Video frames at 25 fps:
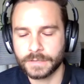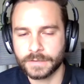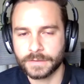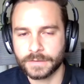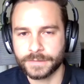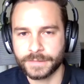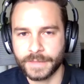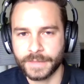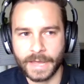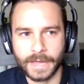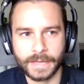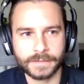
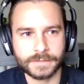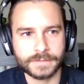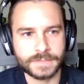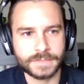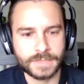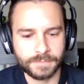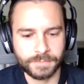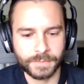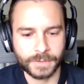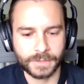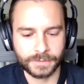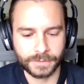That
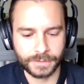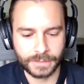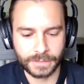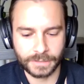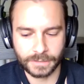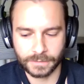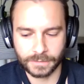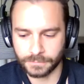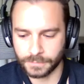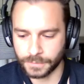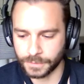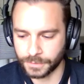
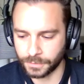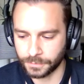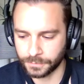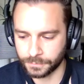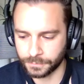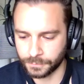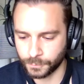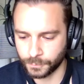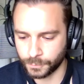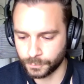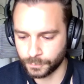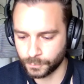typically,
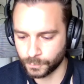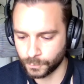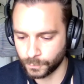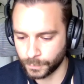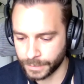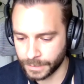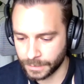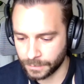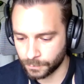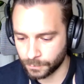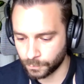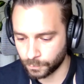
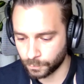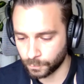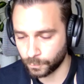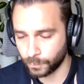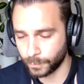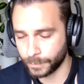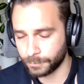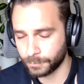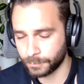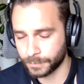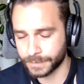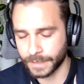we
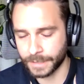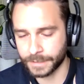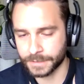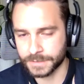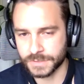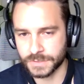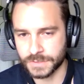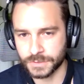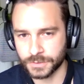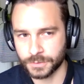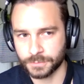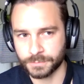would then
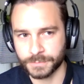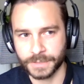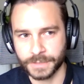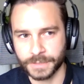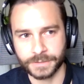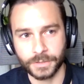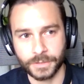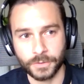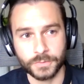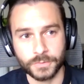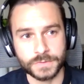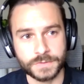assume
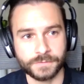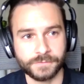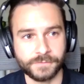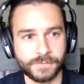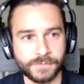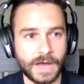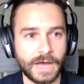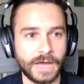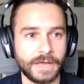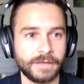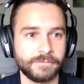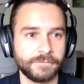that those
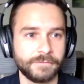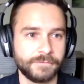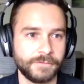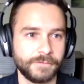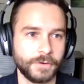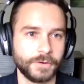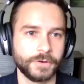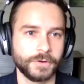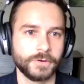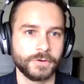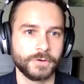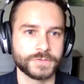5
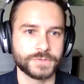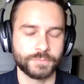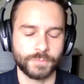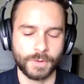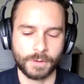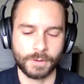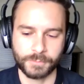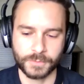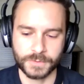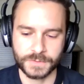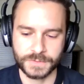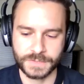photos
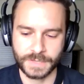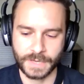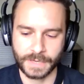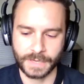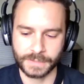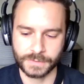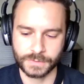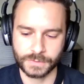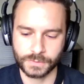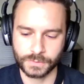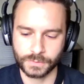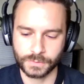
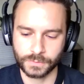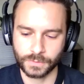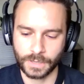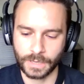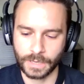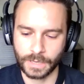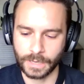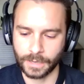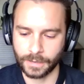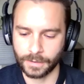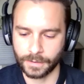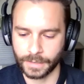represent
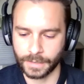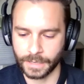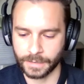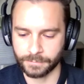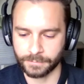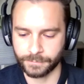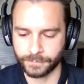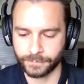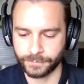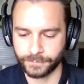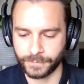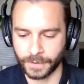
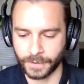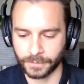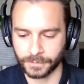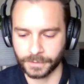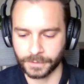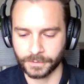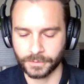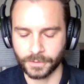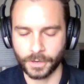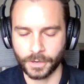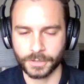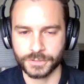a
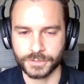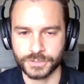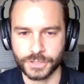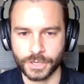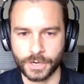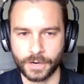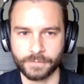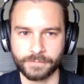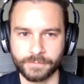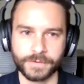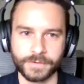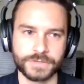fairly large
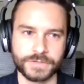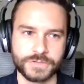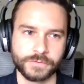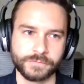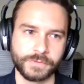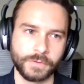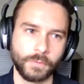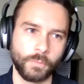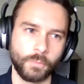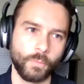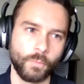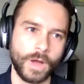coverage
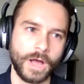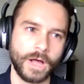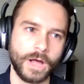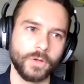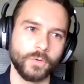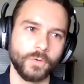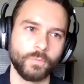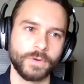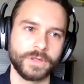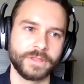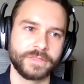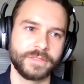of the
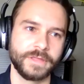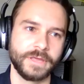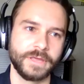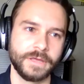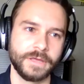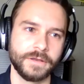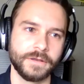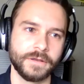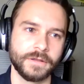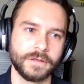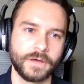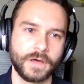well
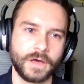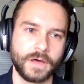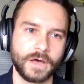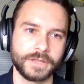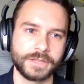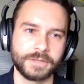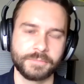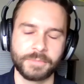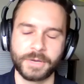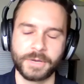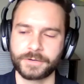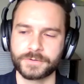within
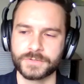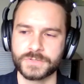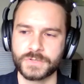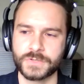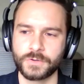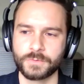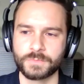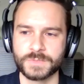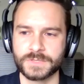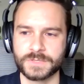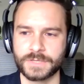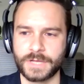the
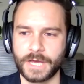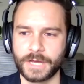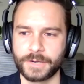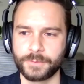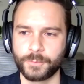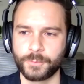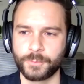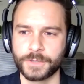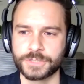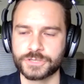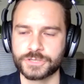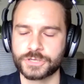microscope slide,
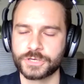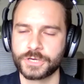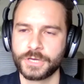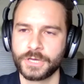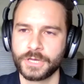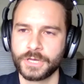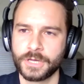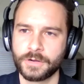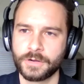which